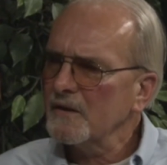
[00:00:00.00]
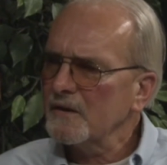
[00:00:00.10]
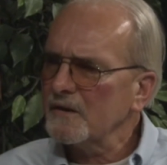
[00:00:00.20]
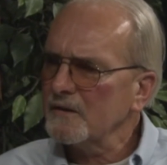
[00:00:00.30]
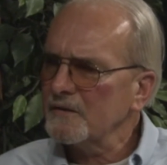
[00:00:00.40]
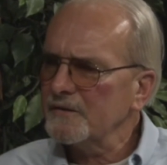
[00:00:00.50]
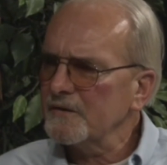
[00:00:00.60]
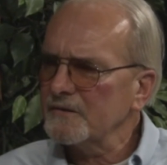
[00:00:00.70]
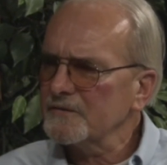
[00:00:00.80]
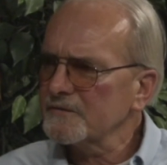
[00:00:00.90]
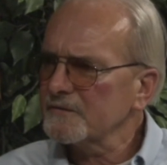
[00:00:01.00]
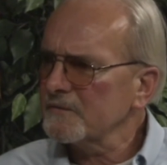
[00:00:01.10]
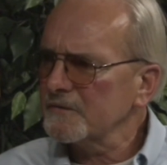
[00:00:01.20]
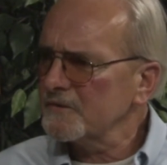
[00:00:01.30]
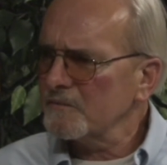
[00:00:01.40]
There's
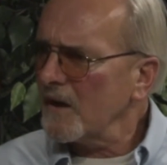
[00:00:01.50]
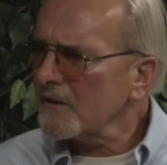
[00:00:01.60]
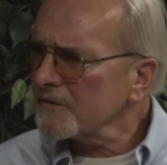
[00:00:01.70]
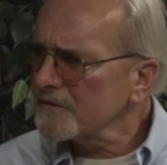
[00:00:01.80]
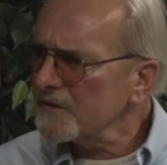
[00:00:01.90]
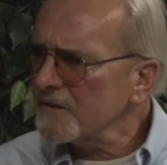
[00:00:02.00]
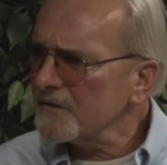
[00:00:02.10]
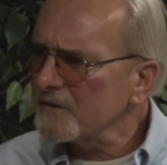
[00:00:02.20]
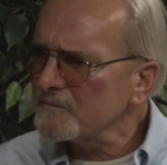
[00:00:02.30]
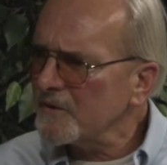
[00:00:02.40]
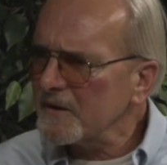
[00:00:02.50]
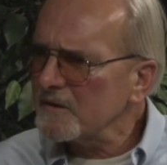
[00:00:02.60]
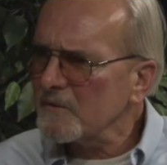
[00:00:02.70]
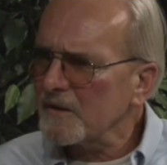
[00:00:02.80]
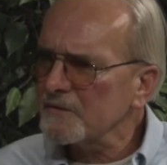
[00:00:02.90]
democracy, there's budding
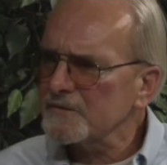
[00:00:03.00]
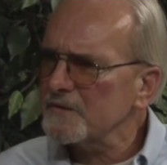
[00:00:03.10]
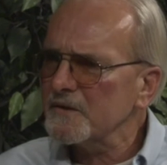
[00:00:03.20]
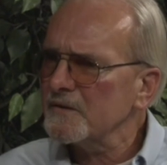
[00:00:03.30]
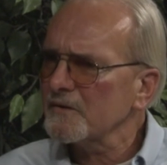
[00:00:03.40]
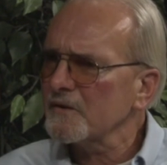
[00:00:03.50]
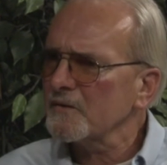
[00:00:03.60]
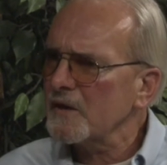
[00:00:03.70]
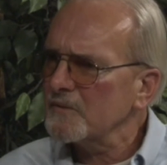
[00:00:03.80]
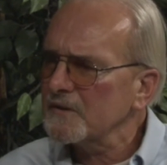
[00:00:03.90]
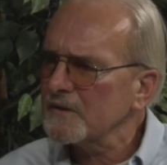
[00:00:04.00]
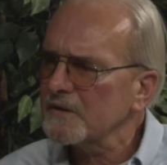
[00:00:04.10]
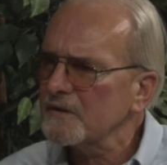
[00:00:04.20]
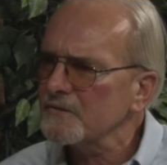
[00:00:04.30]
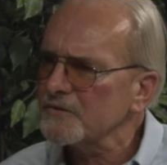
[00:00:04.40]
democracy, there are right-wing
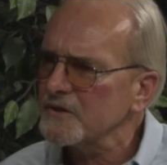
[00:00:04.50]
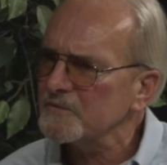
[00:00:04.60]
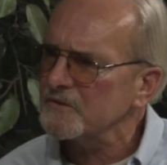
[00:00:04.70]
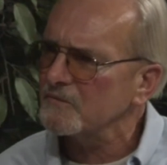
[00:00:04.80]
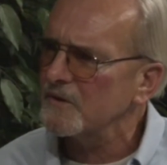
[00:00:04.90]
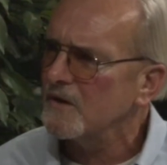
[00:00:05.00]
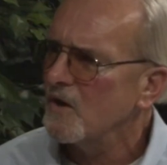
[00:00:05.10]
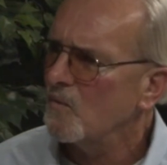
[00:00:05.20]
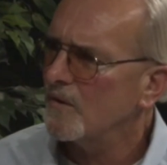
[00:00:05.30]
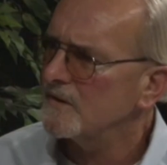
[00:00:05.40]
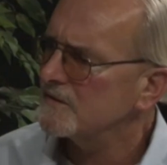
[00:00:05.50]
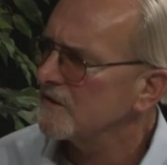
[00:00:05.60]
dictatorships. So what is the